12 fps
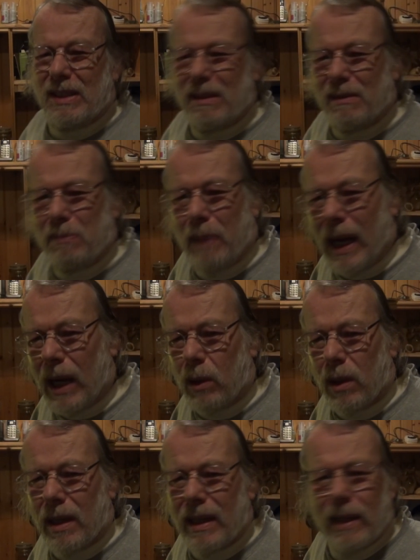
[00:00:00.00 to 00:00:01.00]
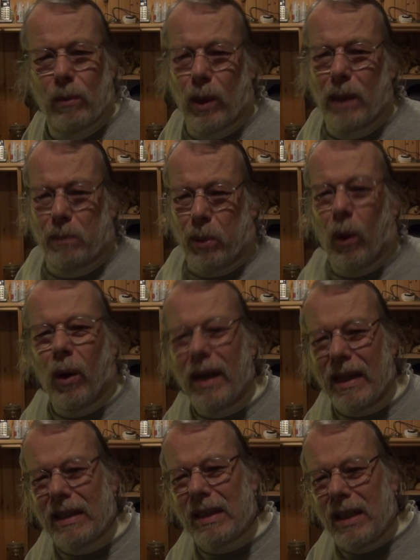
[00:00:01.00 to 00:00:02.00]
of power? And at what
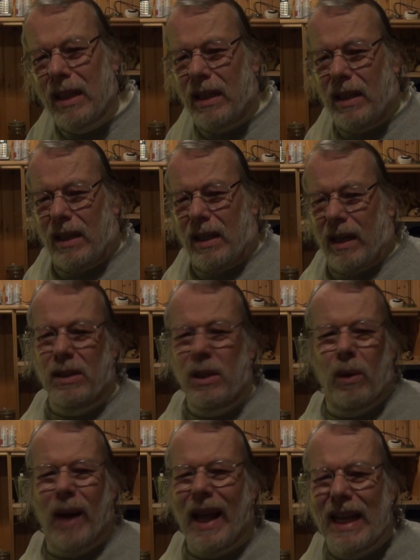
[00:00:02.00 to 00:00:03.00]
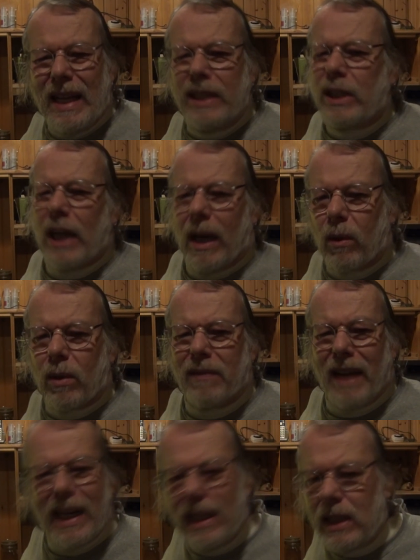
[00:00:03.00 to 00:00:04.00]
point do you age out of
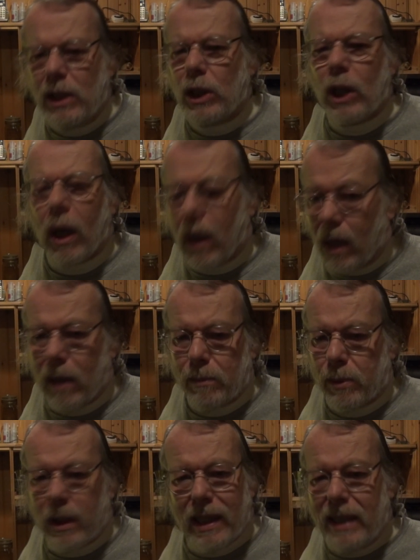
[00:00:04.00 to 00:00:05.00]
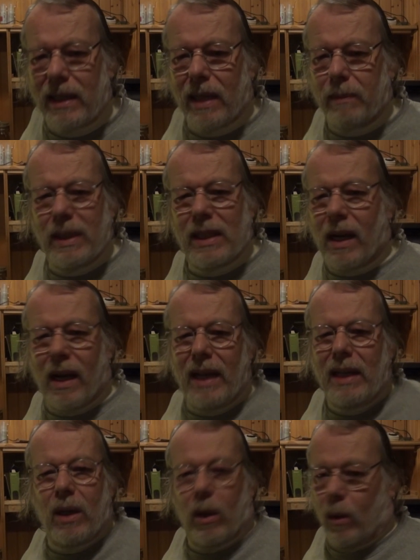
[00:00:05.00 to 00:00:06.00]
any job, right? I mean,
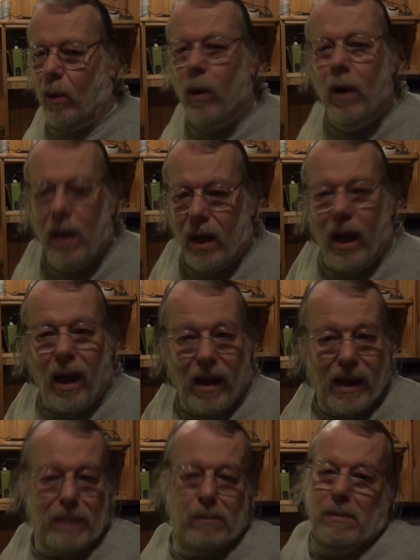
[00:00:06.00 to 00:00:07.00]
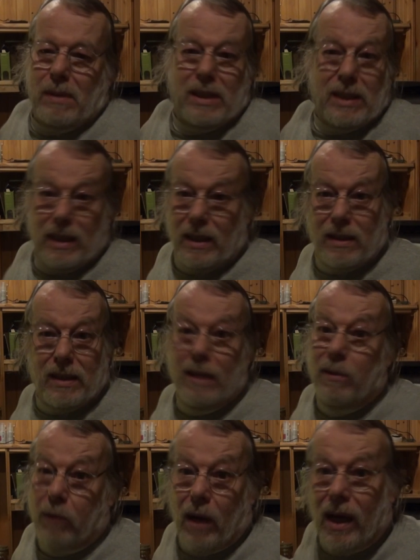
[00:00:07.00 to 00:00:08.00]
I know I'm
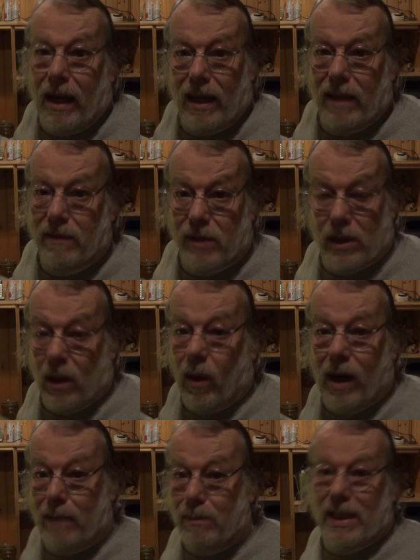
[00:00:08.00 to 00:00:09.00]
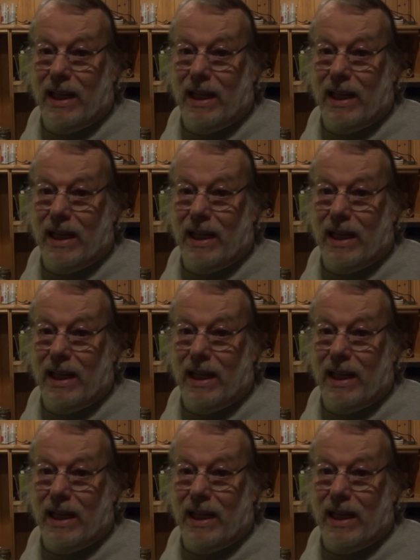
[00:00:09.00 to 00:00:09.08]
65, so I'm